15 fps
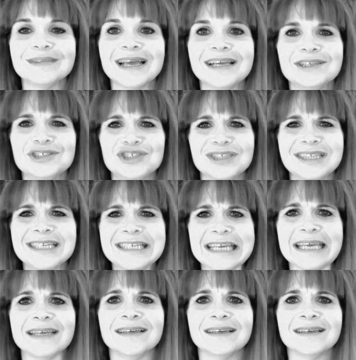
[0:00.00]
And she did
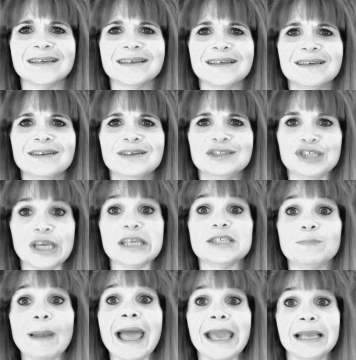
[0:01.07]
it. She
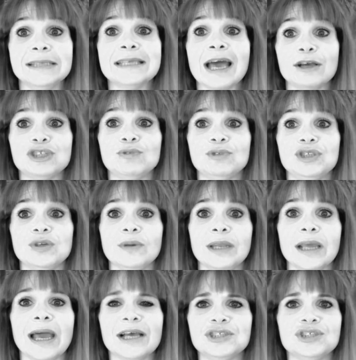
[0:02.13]
explained how she was doing
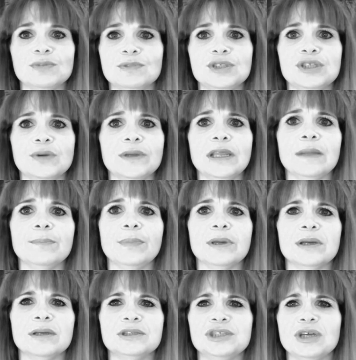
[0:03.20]
it, as she was doing it,
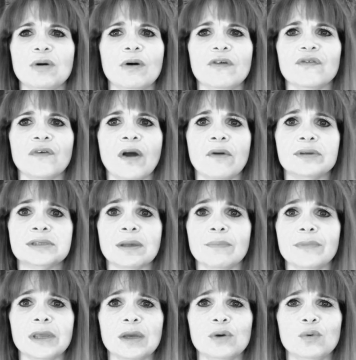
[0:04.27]
but she got as far as
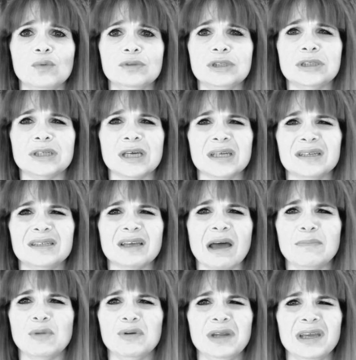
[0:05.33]
something called
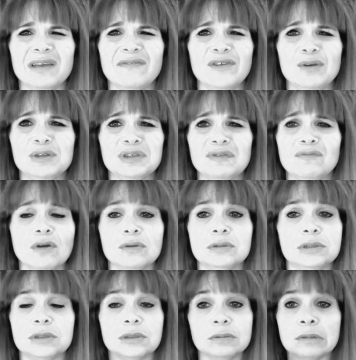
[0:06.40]
timonic fusion
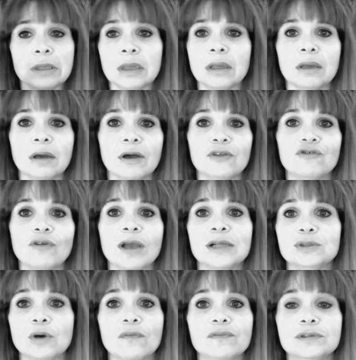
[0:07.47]
rods, and I
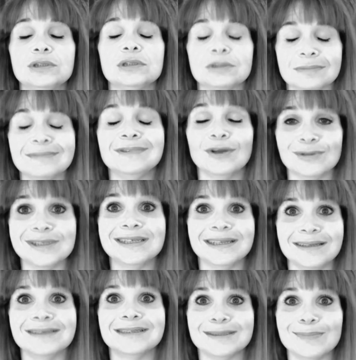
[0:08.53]
trailed off and just
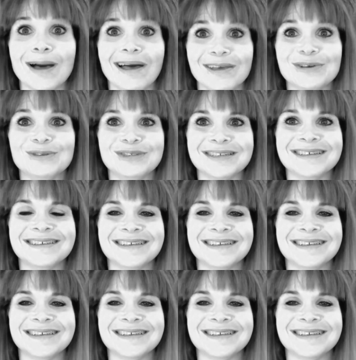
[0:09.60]
nodded and smiled.